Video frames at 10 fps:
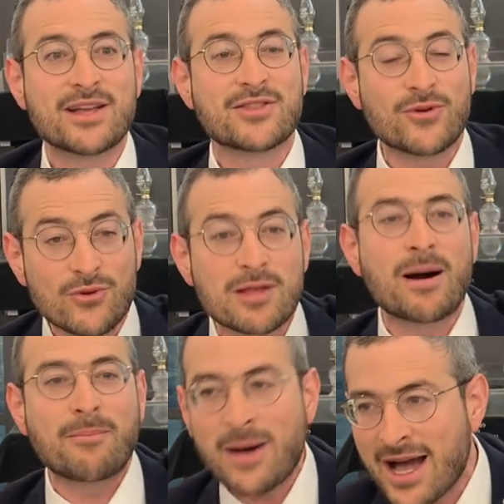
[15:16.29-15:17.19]
The Ulam
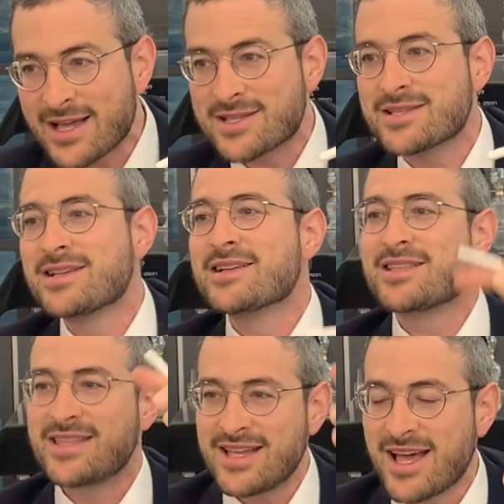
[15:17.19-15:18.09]
Habayis,
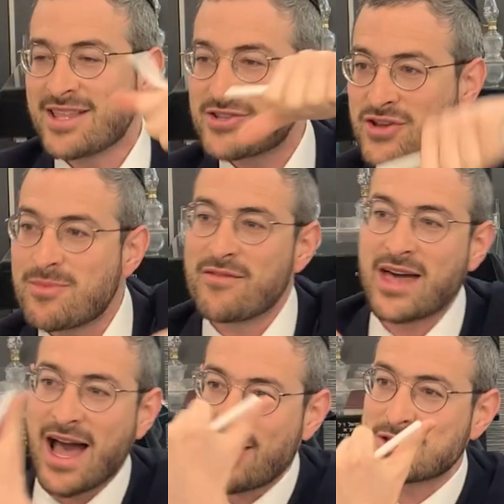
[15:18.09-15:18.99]
the antechamber of
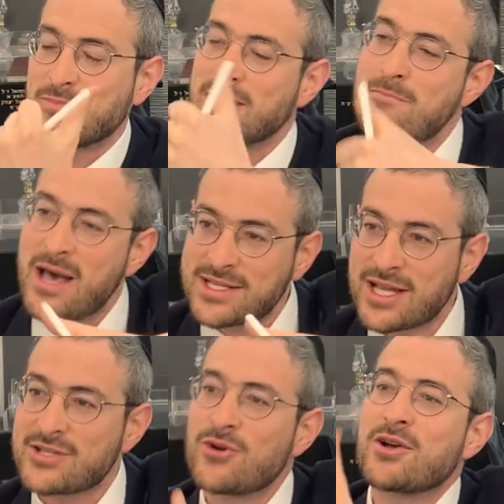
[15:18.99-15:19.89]
the house, but the
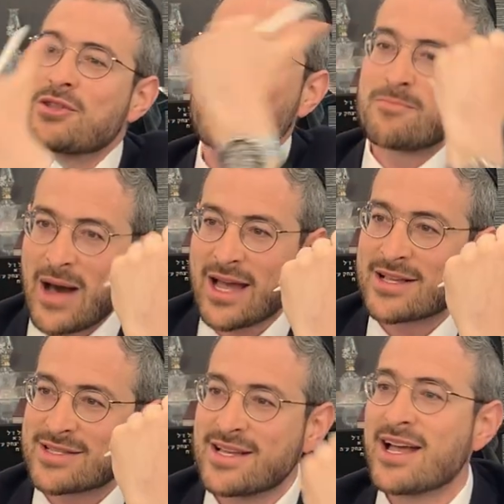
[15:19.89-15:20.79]
Pesach is going the word Bayis.